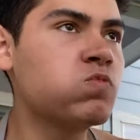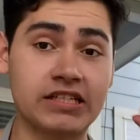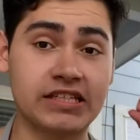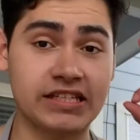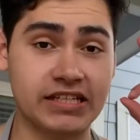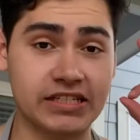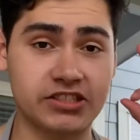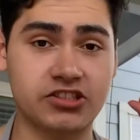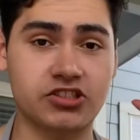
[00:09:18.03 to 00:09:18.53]

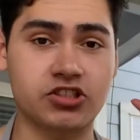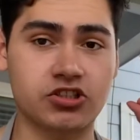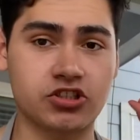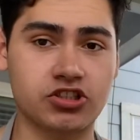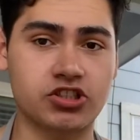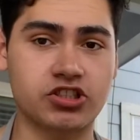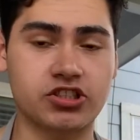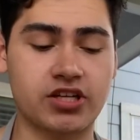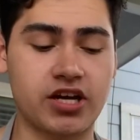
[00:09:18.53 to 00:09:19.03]
It's
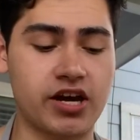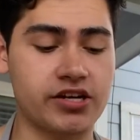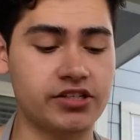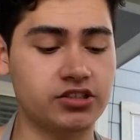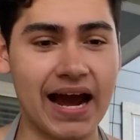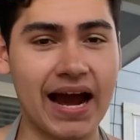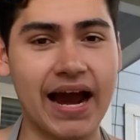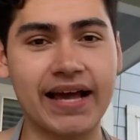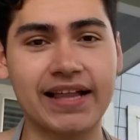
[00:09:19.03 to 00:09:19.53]
delicious
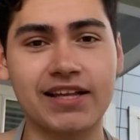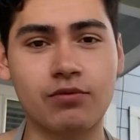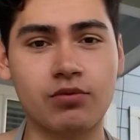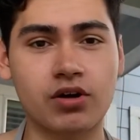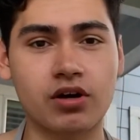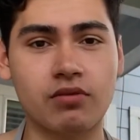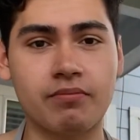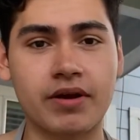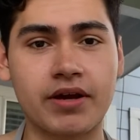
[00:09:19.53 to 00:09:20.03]
guys. Highly
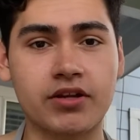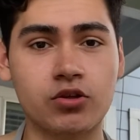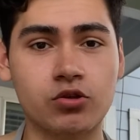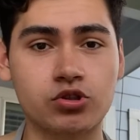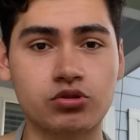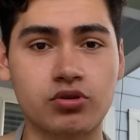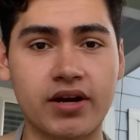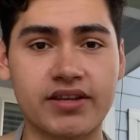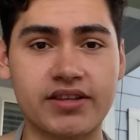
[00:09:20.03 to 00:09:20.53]
recommend you
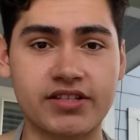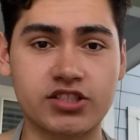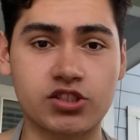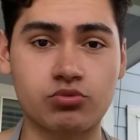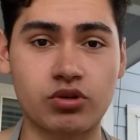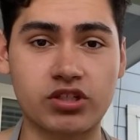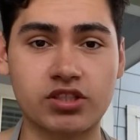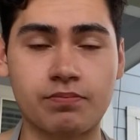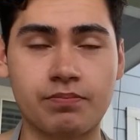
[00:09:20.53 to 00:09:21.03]
try
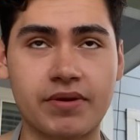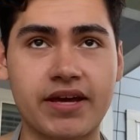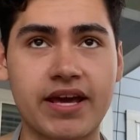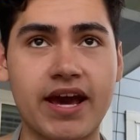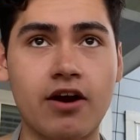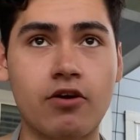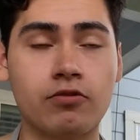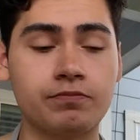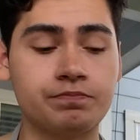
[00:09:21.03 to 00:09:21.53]
this recipe
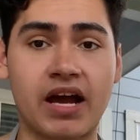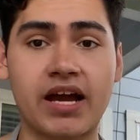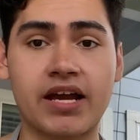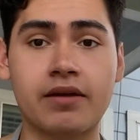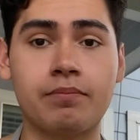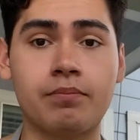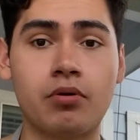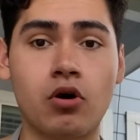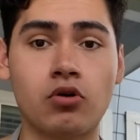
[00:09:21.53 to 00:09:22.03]
out. High
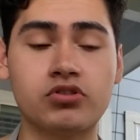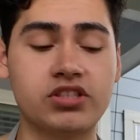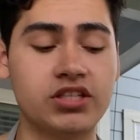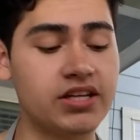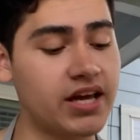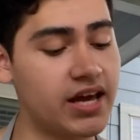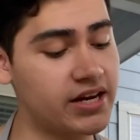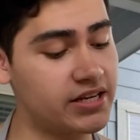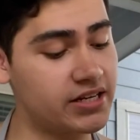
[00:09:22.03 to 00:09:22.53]
in
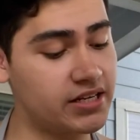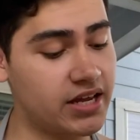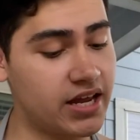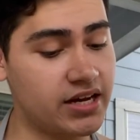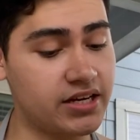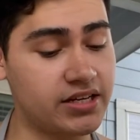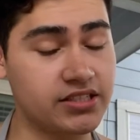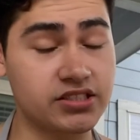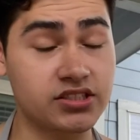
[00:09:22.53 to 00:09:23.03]
protein and
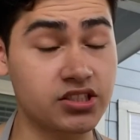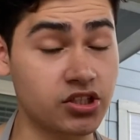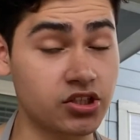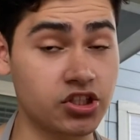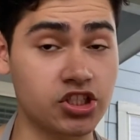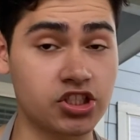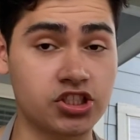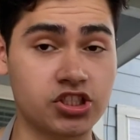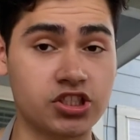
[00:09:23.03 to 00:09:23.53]
it is
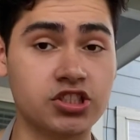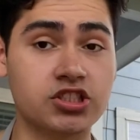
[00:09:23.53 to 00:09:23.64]
delicious.